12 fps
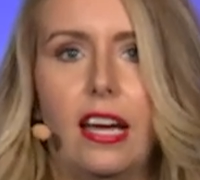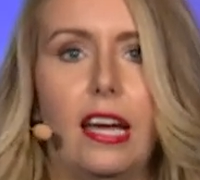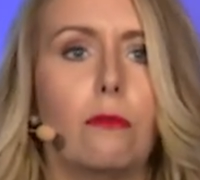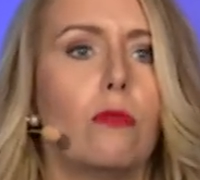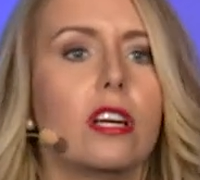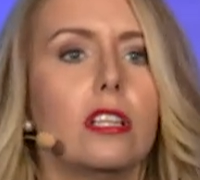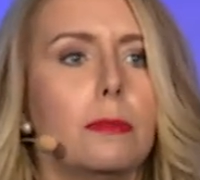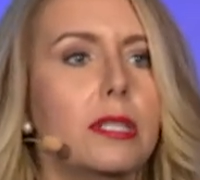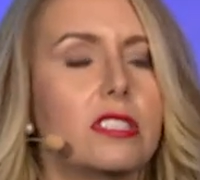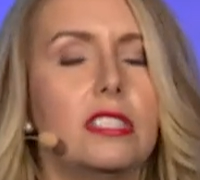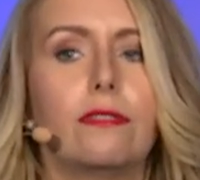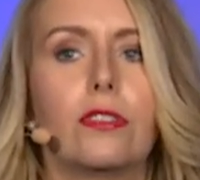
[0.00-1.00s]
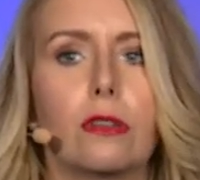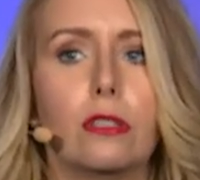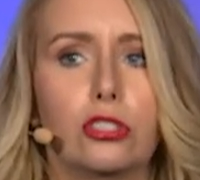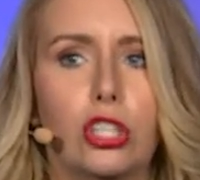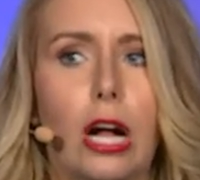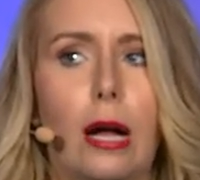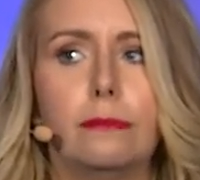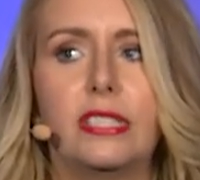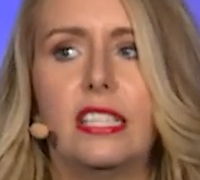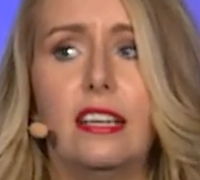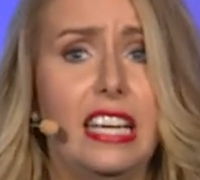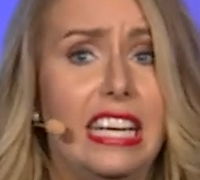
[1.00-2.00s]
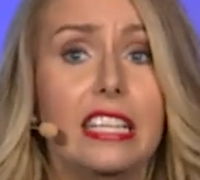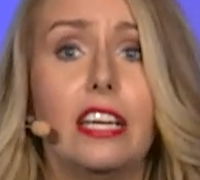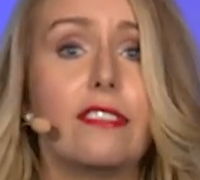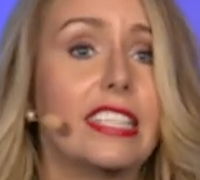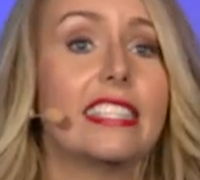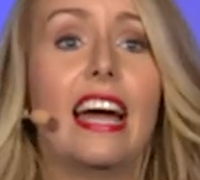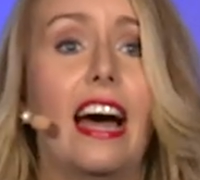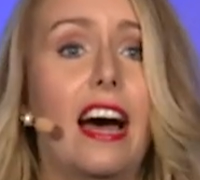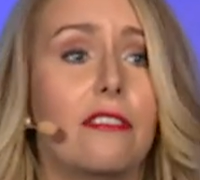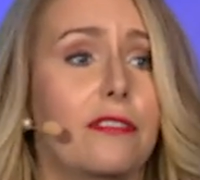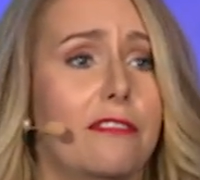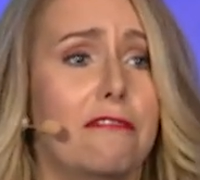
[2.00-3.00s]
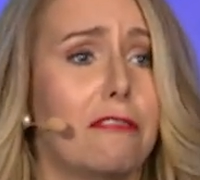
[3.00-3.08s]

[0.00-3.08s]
And one of the most difficult jobs that any of us have,